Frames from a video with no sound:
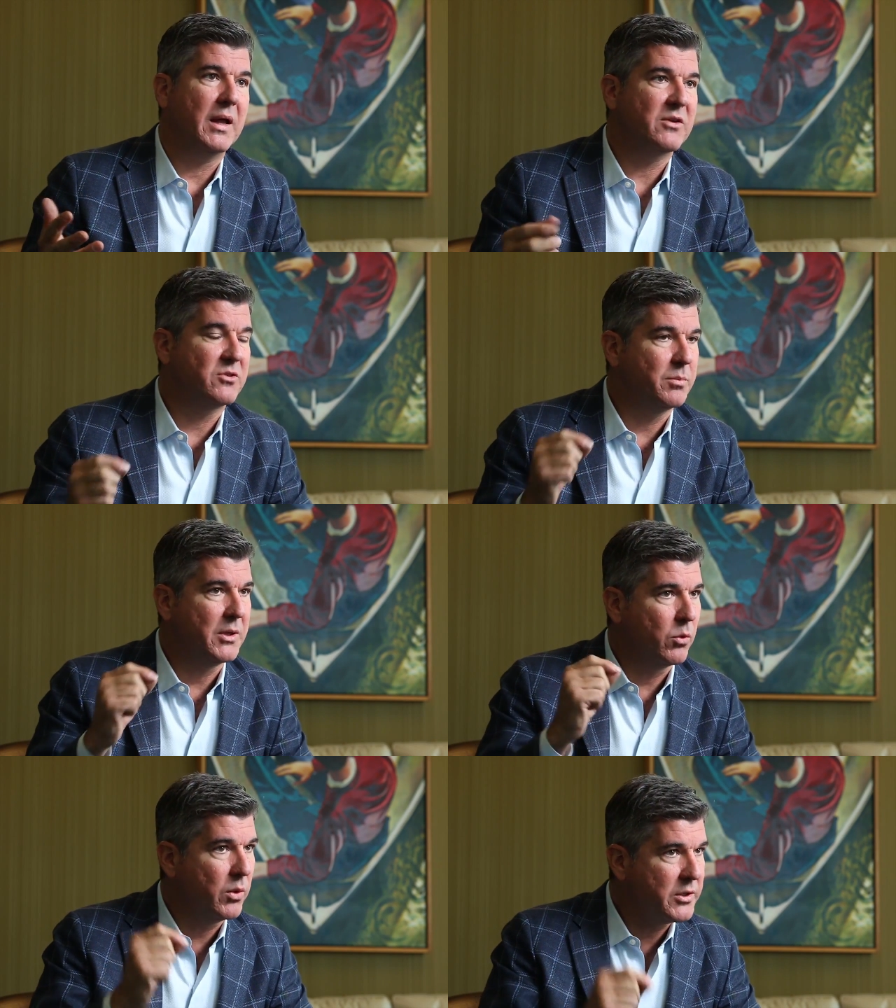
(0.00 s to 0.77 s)
It has to
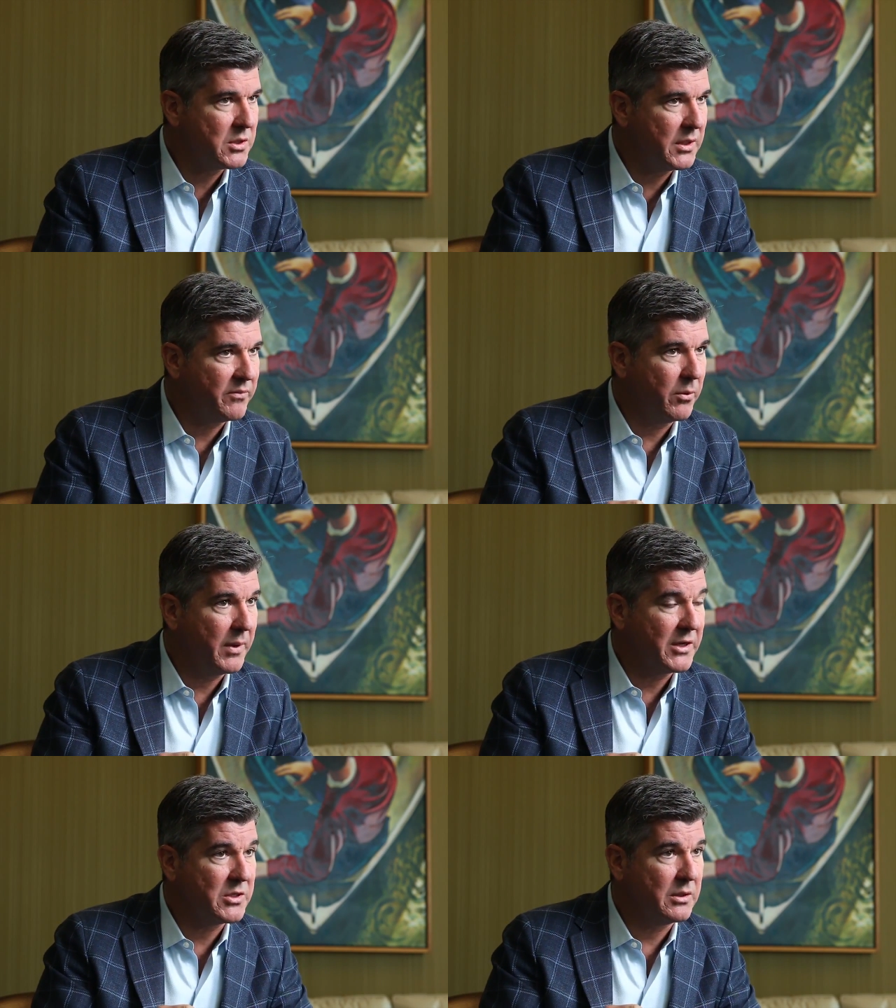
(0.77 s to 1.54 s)
be original
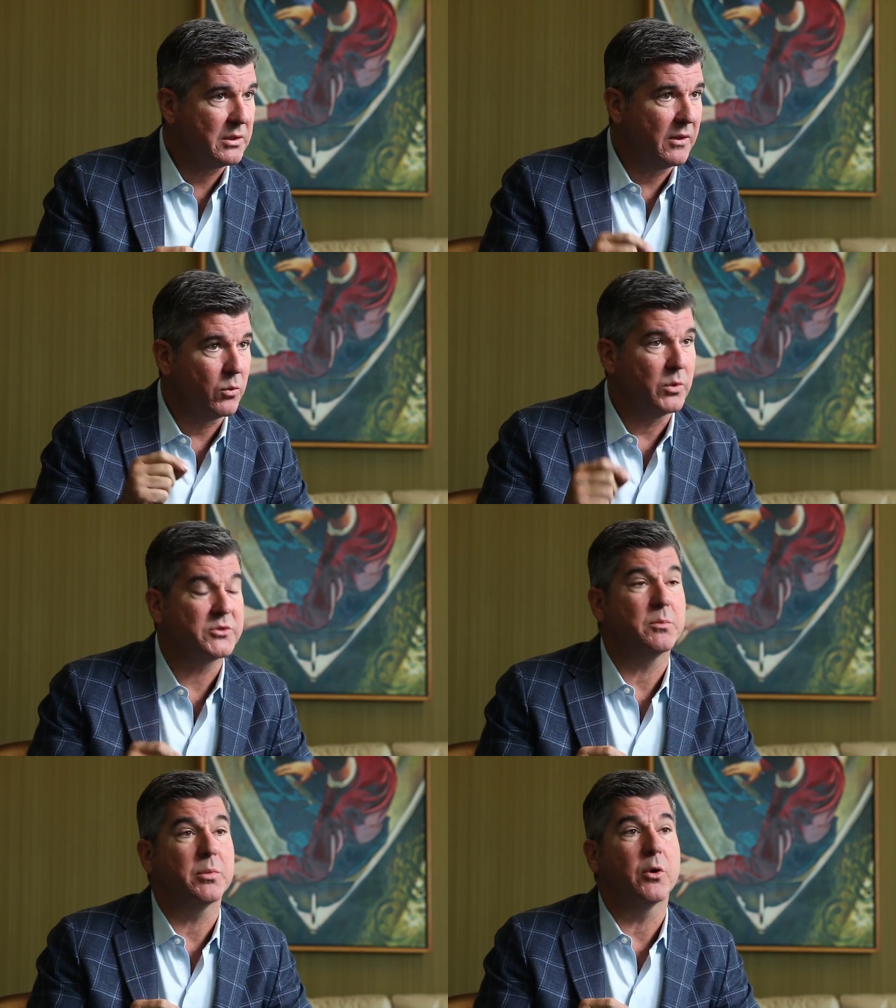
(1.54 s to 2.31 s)
information that the
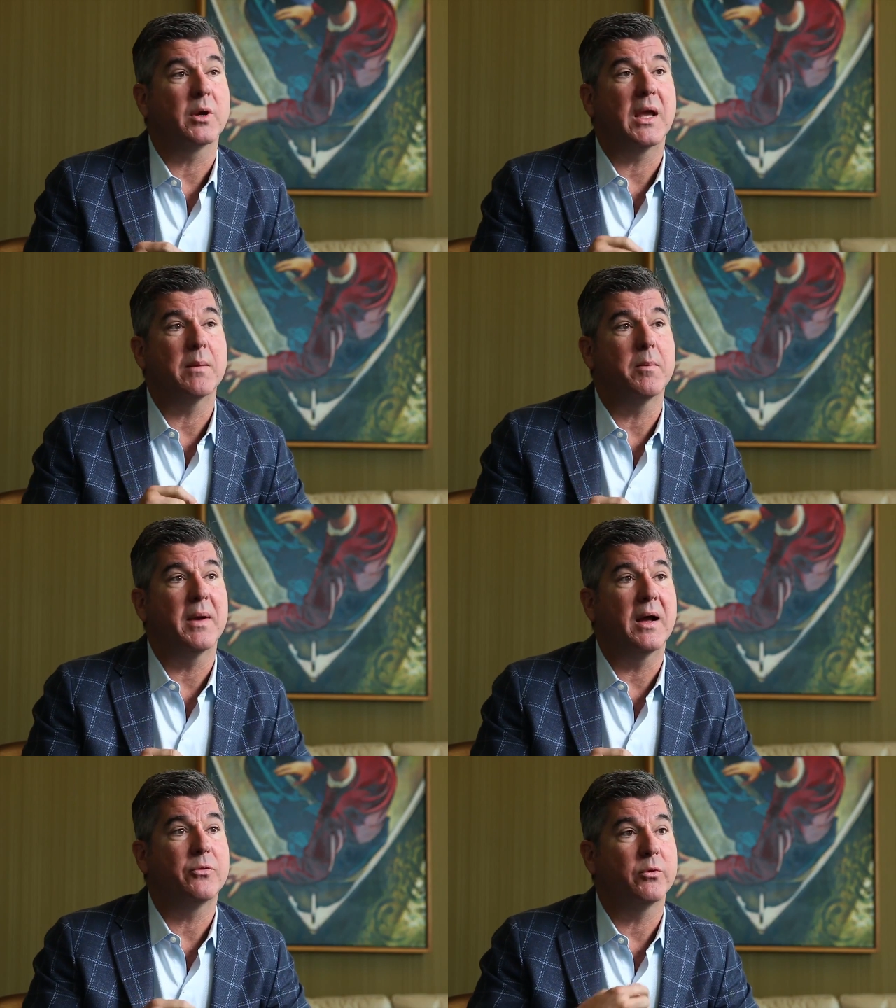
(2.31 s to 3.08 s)
whistleblower came
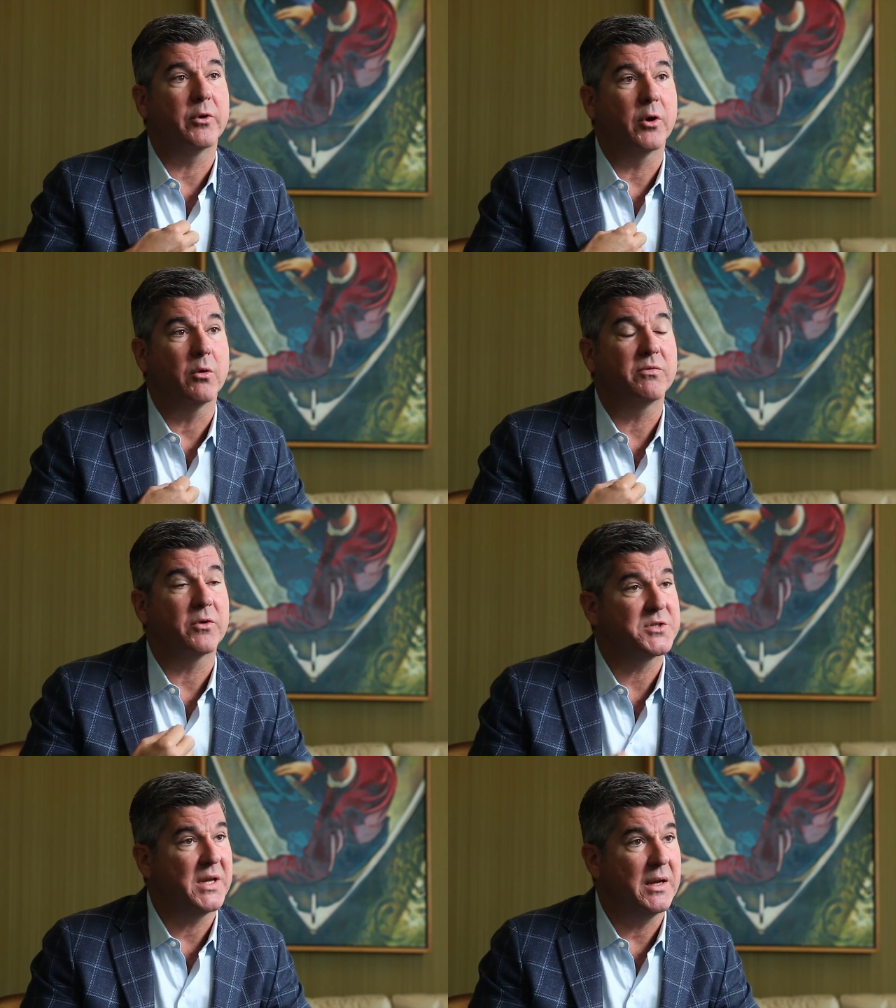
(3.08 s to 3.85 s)
about through their own
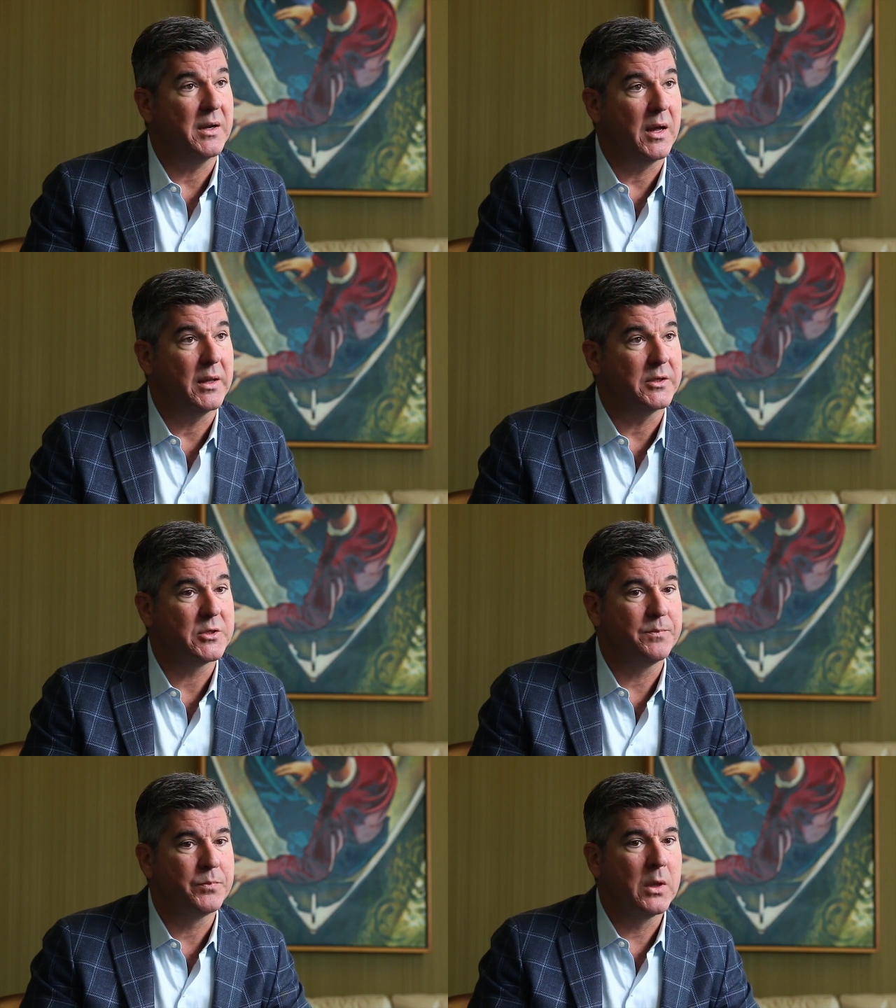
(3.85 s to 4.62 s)
firsthand
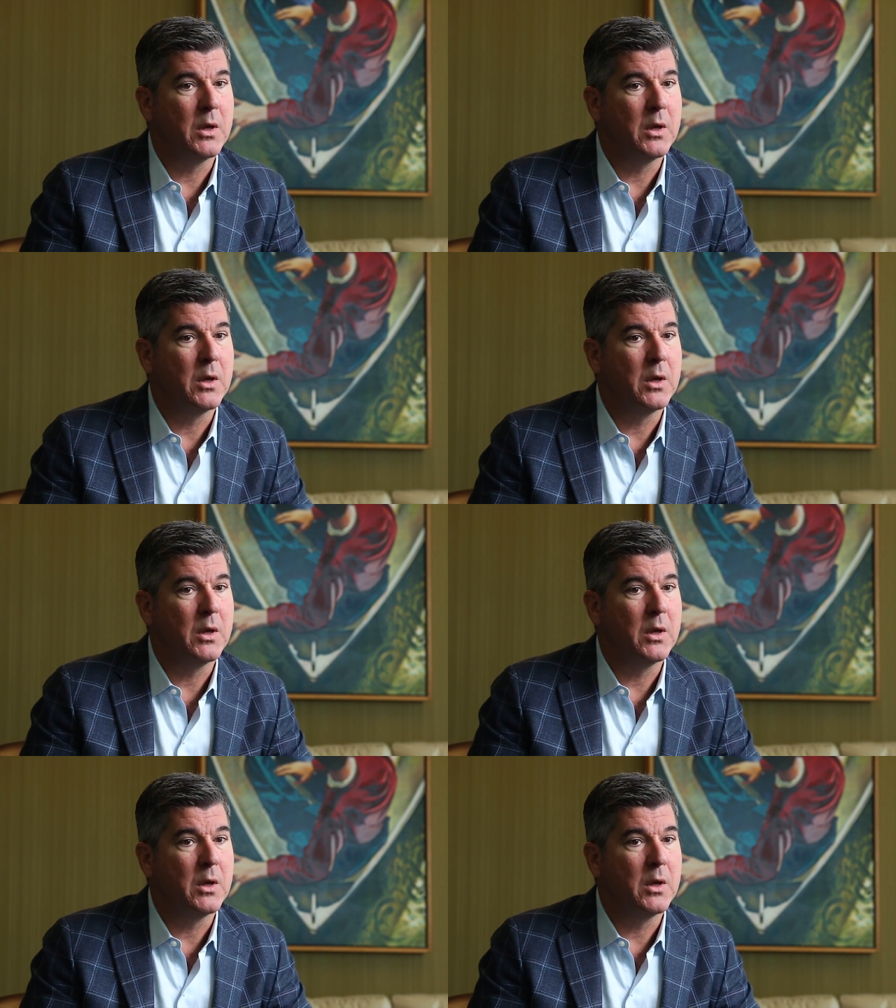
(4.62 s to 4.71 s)
knowledge.